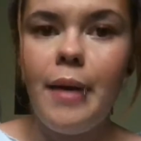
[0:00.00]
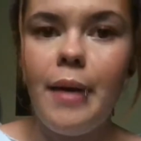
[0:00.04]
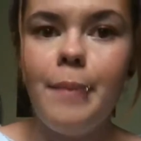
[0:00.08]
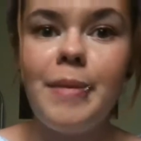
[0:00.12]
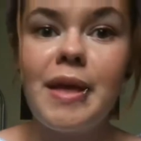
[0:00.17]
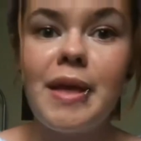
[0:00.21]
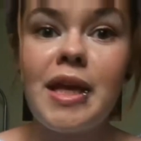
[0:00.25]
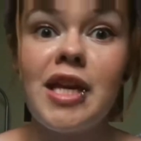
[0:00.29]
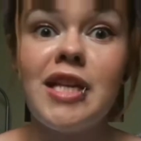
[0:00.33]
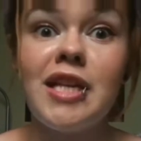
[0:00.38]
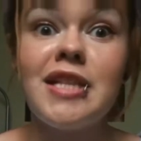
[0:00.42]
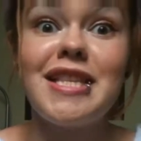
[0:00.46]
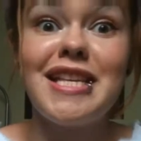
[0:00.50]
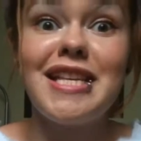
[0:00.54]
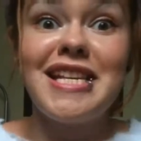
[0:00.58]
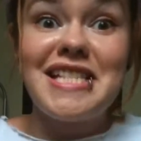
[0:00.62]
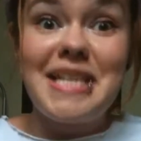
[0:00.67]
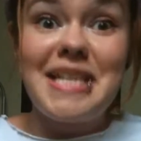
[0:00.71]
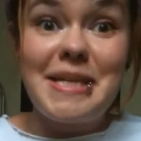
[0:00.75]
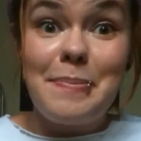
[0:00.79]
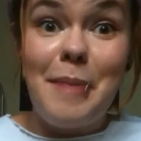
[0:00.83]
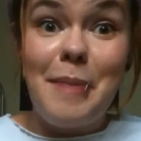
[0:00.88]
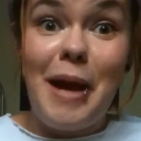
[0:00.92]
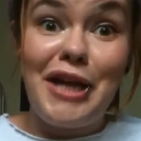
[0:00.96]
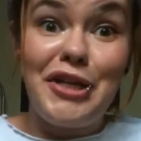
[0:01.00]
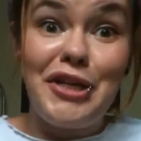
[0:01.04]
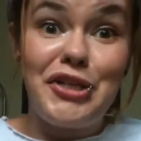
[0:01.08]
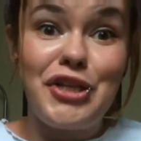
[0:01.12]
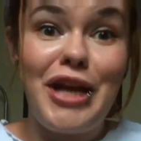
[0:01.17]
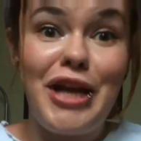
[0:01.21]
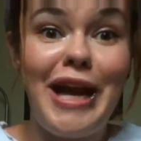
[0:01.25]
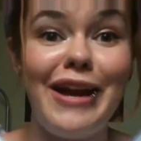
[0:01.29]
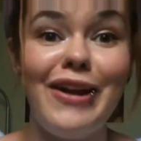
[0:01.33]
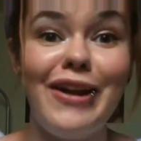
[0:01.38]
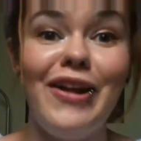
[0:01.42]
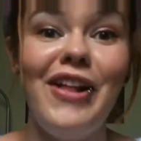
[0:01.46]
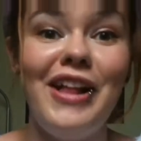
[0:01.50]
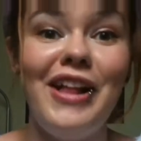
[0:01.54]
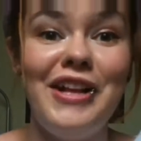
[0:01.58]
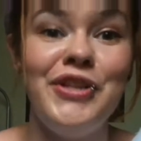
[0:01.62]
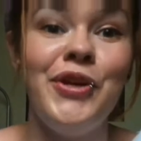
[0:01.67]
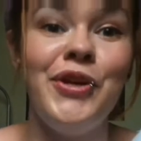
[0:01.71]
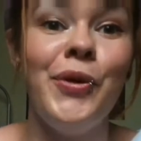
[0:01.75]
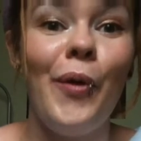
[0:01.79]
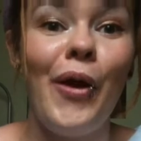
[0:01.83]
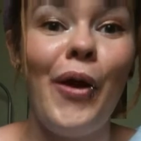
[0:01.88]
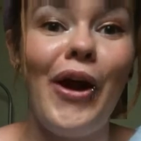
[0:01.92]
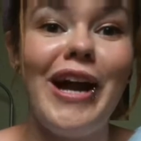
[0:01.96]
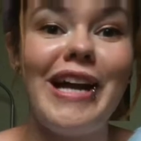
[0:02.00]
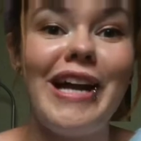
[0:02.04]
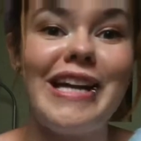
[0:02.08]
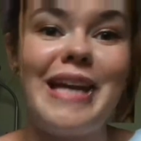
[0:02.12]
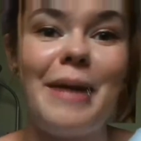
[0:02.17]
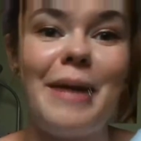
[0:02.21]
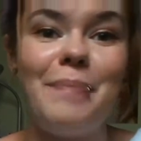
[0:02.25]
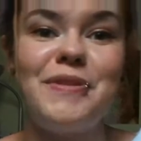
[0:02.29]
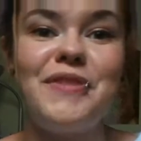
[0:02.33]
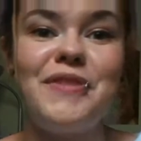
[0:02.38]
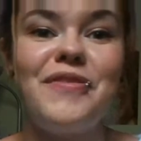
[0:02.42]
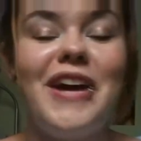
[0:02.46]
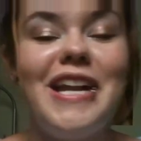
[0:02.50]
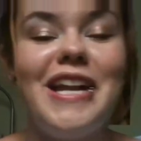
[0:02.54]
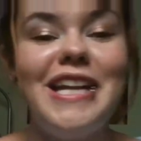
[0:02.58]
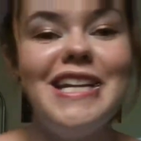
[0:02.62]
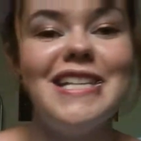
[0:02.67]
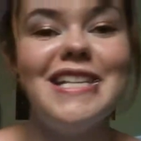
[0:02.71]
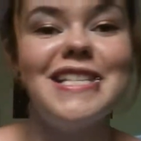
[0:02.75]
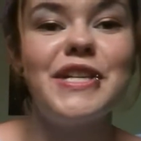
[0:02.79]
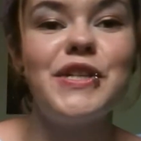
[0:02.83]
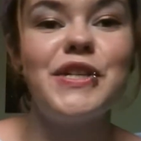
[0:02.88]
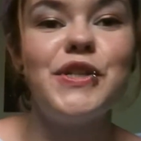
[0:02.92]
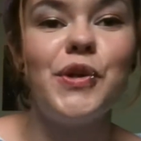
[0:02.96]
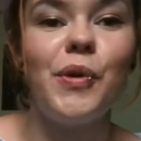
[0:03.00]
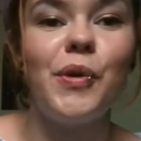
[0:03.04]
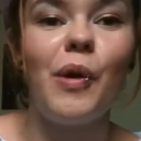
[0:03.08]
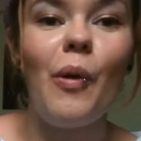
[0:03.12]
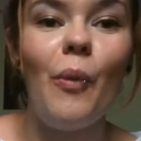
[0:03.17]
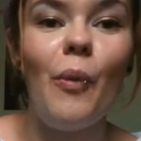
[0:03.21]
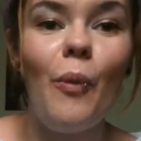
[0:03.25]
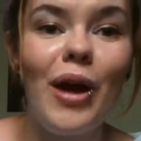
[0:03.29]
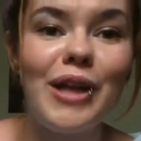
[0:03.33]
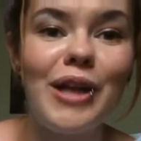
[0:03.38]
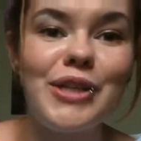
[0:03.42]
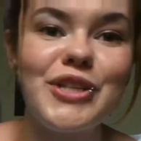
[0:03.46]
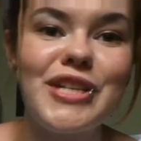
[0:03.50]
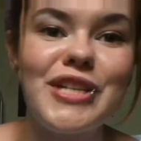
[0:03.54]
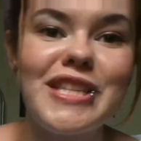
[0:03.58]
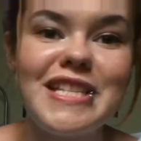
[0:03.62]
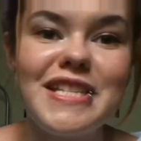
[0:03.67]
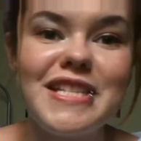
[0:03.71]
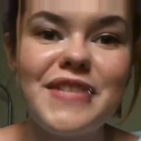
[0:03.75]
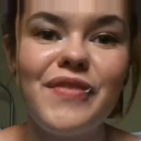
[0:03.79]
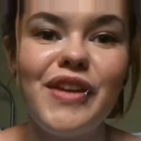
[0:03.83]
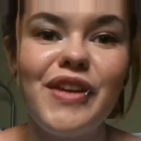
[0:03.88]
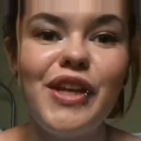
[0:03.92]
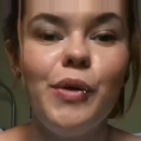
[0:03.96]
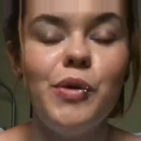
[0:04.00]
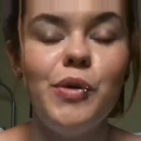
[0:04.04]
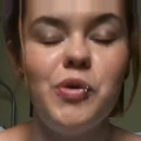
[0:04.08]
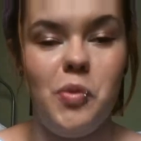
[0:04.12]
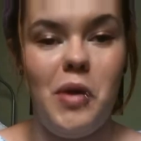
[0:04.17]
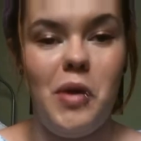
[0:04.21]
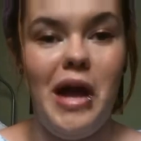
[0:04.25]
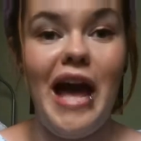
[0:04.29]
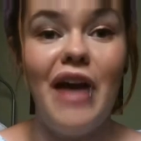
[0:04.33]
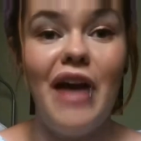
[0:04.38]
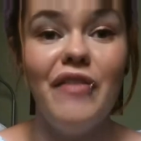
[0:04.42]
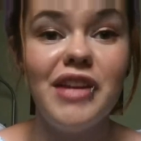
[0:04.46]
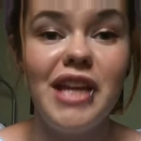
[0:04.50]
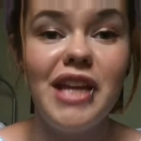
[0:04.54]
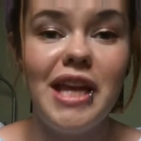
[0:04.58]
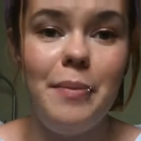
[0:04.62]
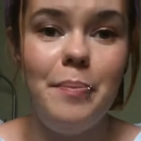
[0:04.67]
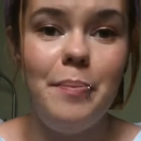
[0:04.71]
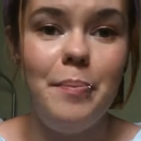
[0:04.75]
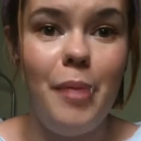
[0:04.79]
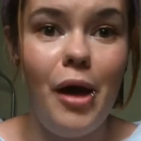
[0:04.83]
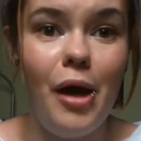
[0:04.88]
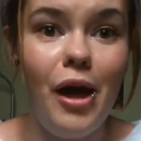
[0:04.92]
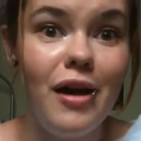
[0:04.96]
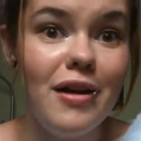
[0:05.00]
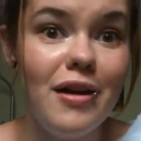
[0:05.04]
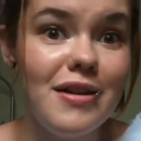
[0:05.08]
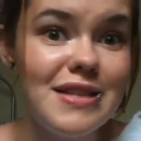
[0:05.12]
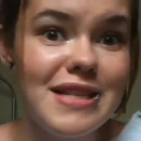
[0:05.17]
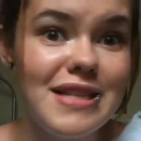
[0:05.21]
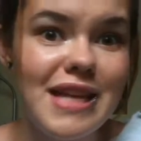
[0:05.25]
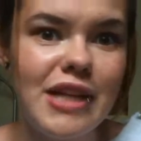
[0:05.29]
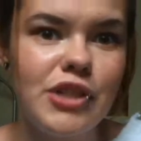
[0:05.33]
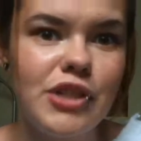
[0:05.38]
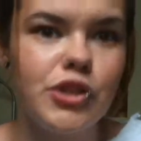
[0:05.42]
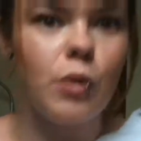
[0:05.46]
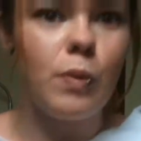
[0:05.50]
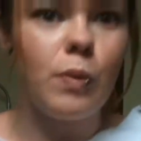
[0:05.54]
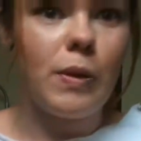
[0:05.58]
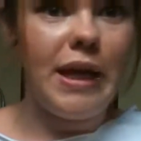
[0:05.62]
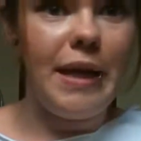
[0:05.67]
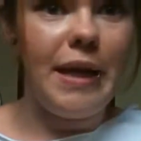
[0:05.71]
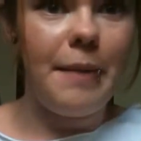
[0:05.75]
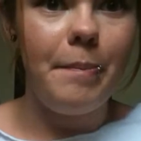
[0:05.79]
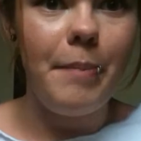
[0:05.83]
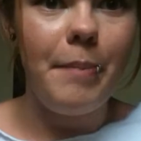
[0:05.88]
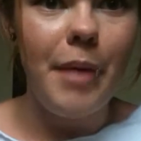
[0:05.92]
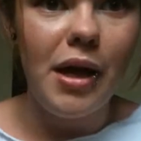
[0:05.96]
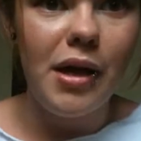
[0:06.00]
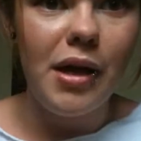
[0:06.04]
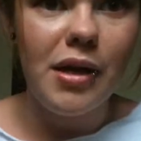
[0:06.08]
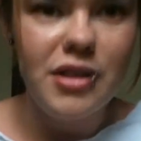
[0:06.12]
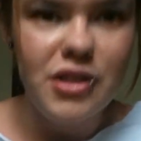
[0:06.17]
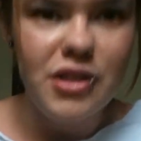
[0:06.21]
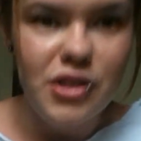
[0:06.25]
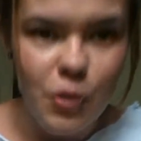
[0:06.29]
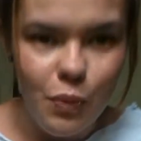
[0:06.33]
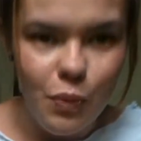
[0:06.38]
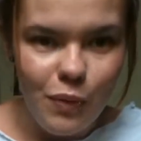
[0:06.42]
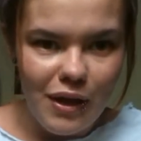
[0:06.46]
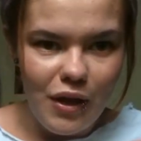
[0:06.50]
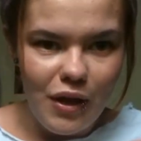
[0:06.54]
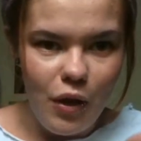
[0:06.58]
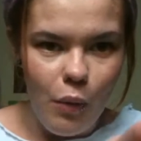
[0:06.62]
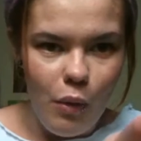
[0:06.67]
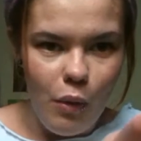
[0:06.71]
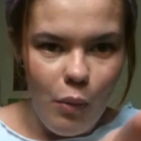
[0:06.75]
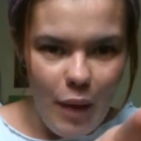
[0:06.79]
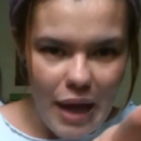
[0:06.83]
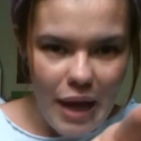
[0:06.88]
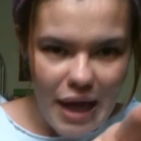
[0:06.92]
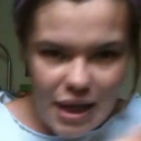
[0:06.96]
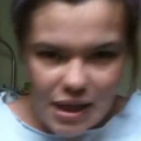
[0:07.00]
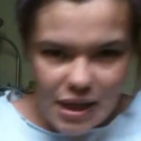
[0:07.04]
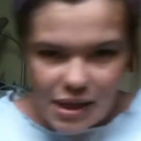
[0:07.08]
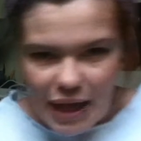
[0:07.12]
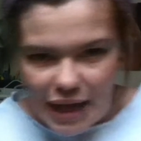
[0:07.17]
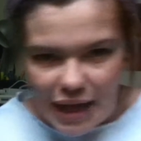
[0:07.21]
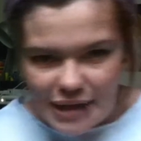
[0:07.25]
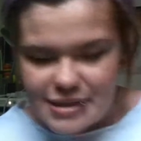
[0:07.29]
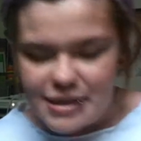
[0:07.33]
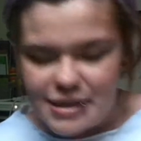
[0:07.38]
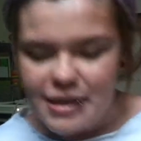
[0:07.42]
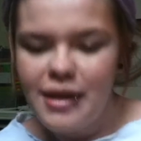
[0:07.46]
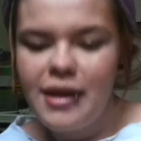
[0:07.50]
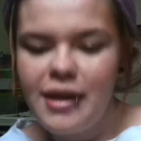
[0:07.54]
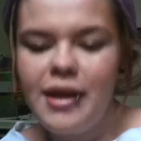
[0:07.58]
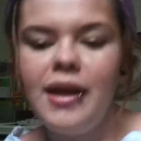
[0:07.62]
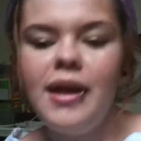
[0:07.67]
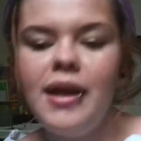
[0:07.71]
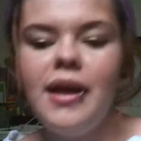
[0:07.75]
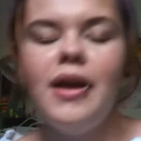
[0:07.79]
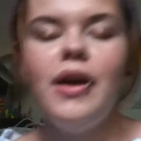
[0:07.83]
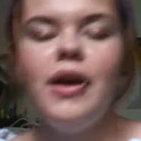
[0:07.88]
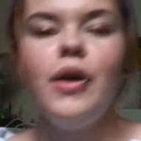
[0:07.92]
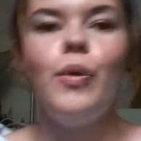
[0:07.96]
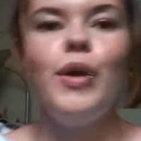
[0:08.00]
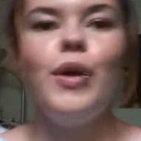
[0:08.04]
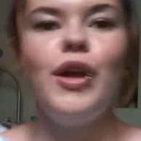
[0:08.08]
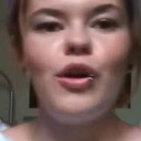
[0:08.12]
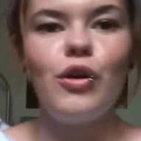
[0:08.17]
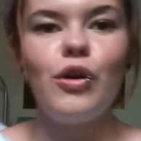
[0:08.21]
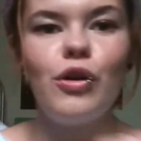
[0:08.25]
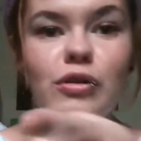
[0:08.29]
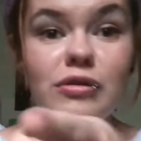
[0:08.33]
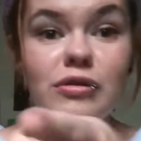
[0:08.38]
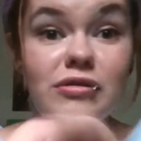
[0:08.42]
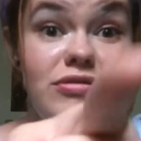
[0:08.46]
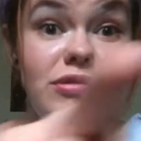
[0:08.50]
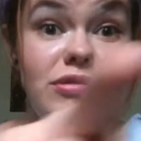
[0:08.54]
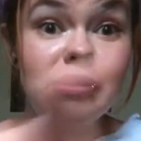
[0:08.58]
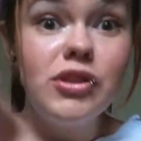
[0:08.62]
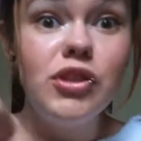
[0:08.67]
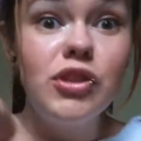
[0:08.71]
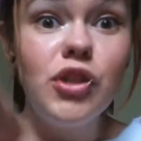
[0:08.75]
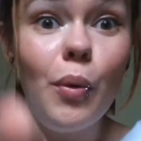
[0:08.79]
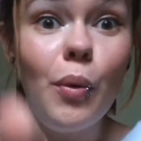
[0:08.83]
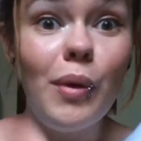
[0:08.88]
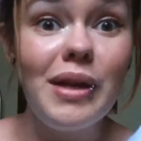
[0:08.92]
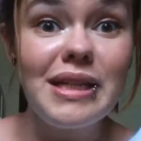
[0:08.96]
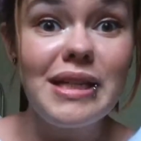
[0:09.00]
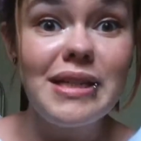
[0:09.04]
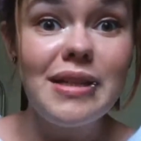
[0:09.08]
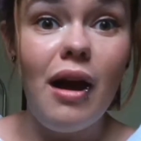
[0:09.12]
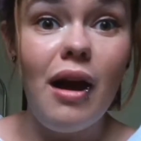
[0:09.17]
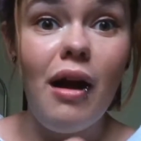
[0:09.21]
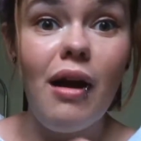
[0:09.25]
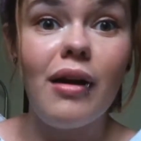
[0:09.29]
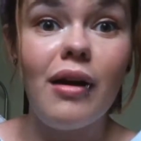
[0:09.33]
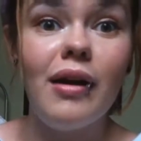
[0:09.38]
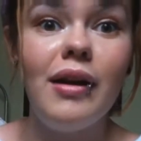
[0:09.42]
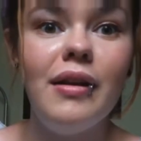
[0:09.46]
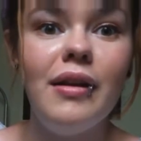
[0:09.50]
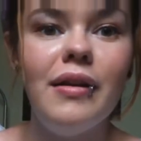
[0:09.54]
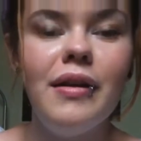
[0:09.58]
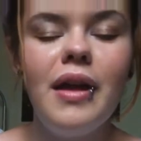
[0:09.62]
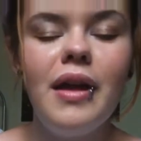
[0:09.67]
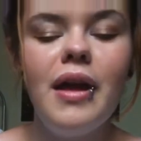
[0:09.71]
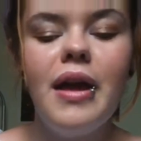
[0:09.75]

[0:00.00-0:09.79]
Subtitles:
Because this is my channel and you are a captive audience because you are watching this video and you haven't hit pause yet. Don't hit pause. Don't go away yet. We are going to talk.